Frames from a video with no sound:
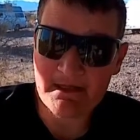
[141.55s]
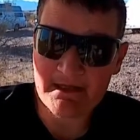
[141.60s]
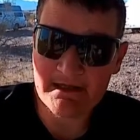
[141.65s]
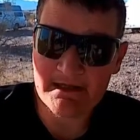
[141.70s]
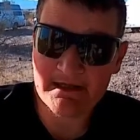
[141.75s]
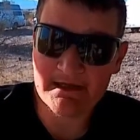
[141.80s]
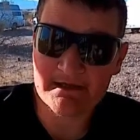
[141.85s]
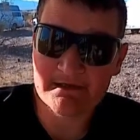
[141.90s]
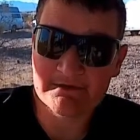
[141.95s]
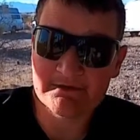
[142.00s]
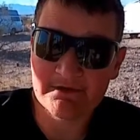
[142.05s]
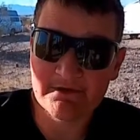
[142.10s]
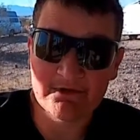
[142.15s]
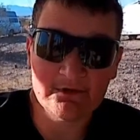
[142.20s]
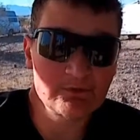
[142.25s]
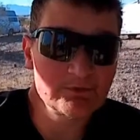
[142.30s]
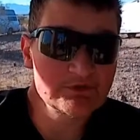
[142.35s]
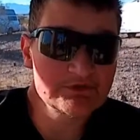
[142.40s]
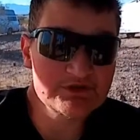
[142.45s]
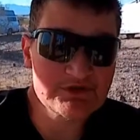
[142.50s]

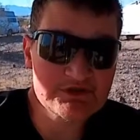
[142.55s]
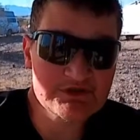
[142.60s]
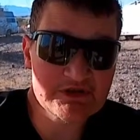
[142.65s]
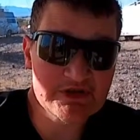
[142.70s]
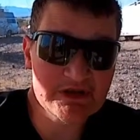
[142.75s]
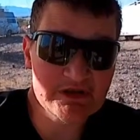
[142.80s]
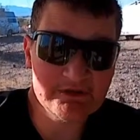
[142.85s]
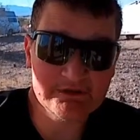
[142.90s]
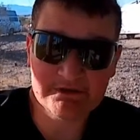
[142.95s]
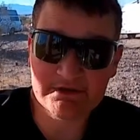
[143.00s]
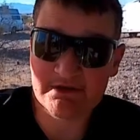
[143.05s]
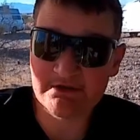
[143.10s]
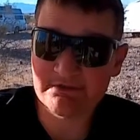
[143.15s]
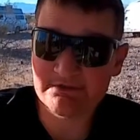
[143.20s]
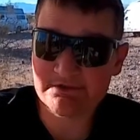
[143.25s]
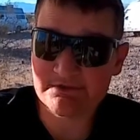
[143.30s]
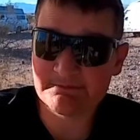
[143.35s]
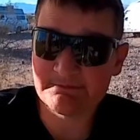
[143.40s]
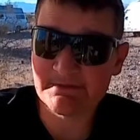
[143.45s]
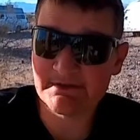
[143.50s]
We'll just see how it goes.
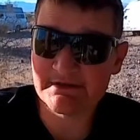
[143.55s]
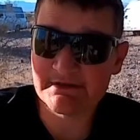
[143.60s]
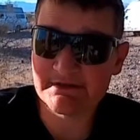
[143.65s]
But